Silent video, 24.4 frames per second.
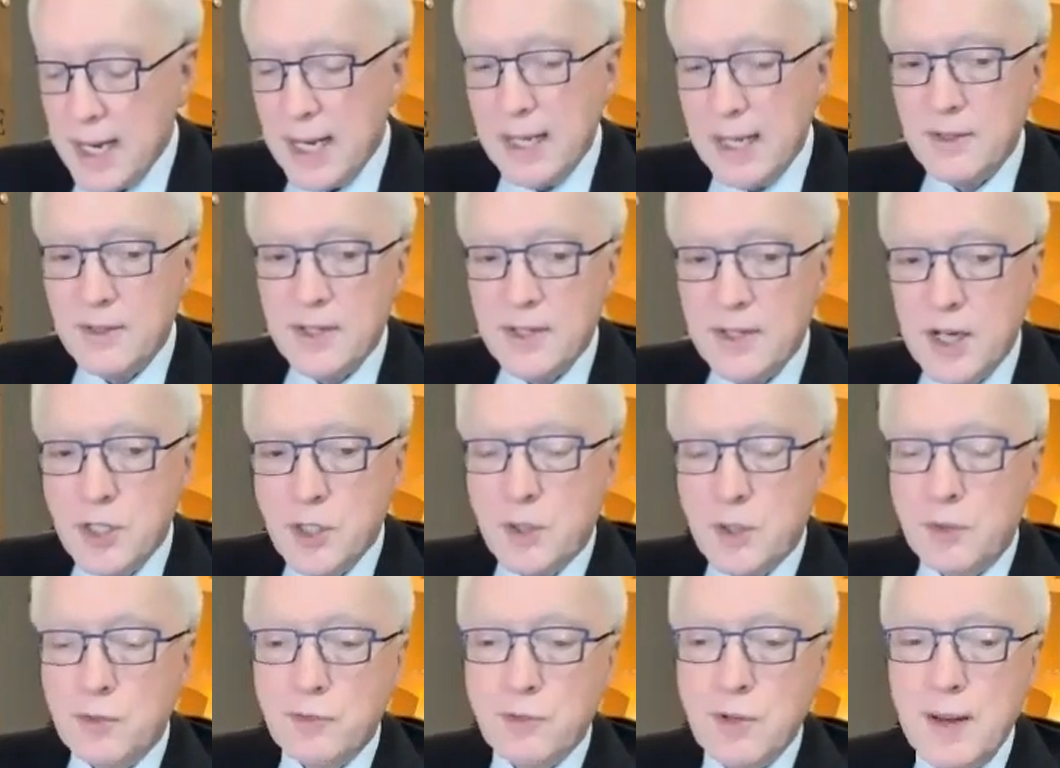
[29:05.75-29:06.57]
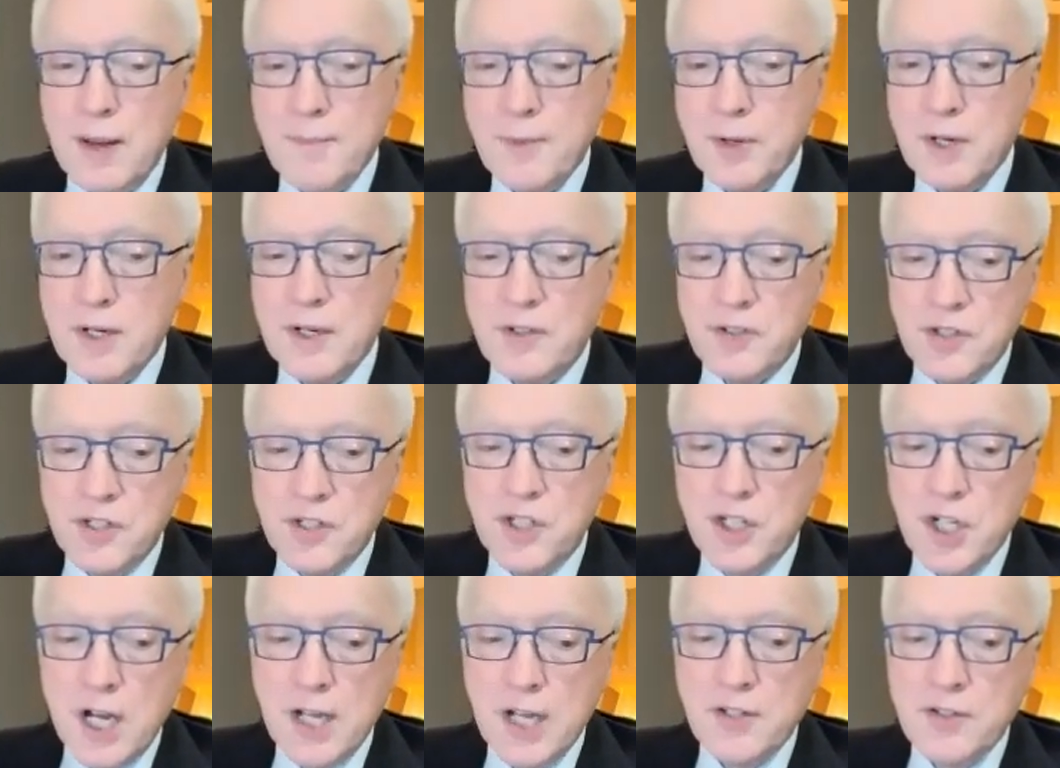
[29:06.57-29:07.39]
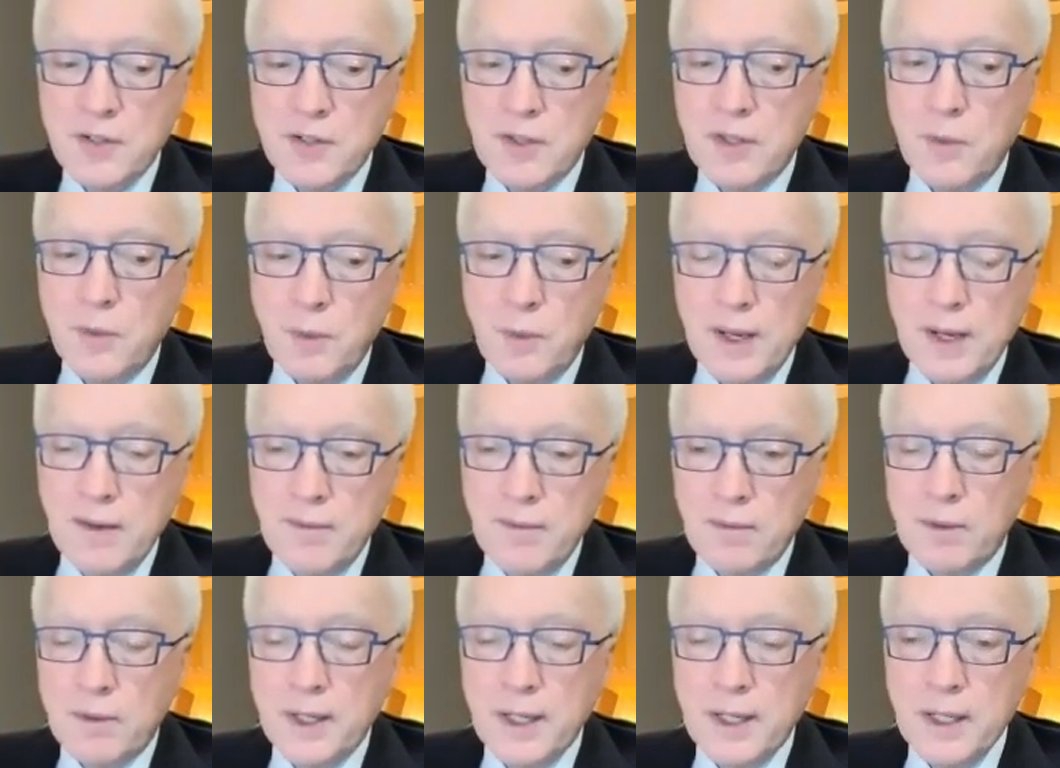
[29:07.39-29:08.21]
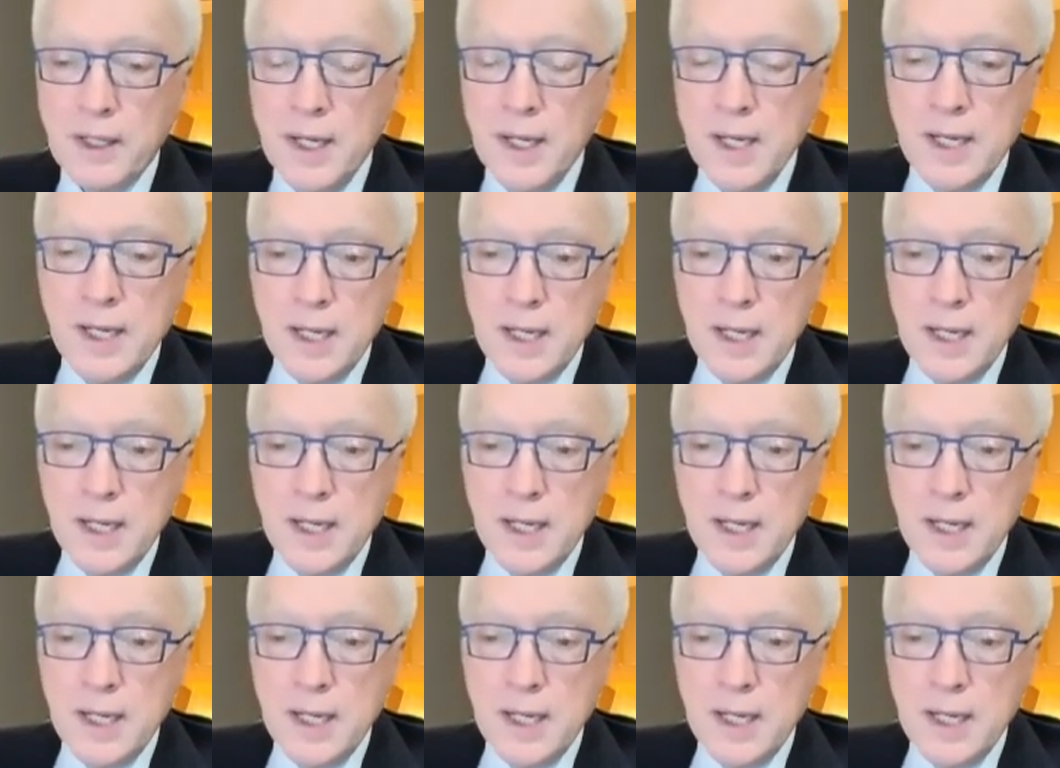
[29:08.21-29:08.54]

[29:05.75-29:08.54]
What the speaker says: Essential tremor is just the wavering.